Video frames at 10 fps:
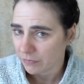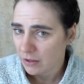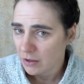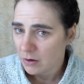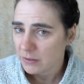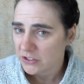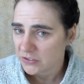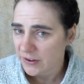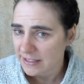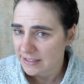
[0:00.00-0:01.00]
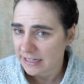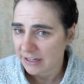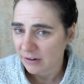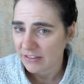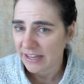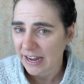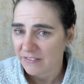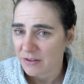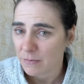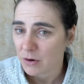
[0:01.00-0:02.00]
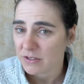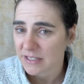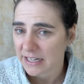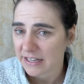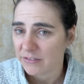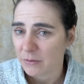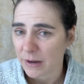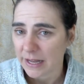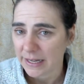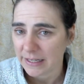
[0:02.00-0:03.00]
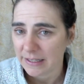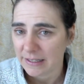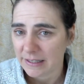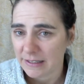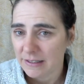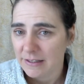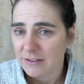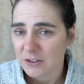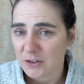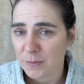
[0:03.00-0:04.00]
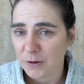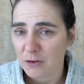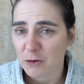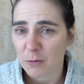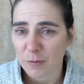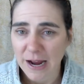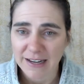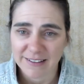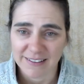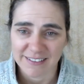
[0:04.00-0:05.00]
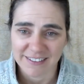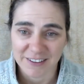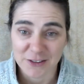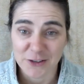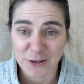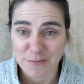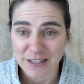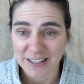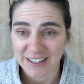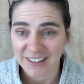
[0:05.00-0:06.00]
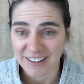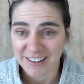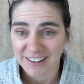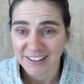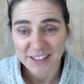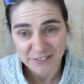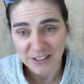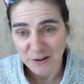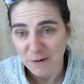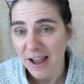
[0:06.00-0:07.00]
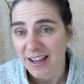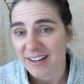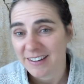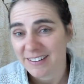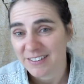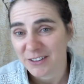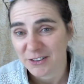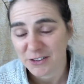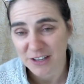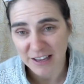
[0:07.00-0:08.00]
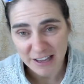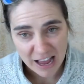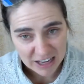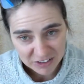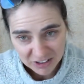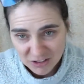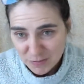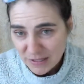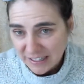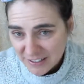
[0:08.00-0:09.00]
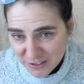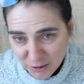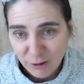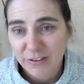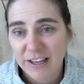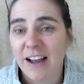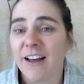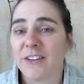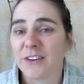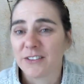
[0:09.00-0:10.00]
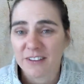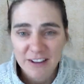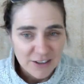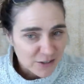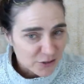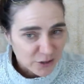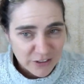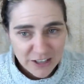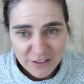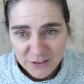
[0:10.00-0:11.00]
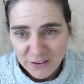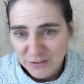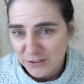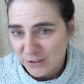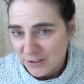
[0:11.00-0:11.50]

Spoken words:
which is fascinating, right? They have the most to give away. Their spiritual practice should be giving away, should just be like serving others food,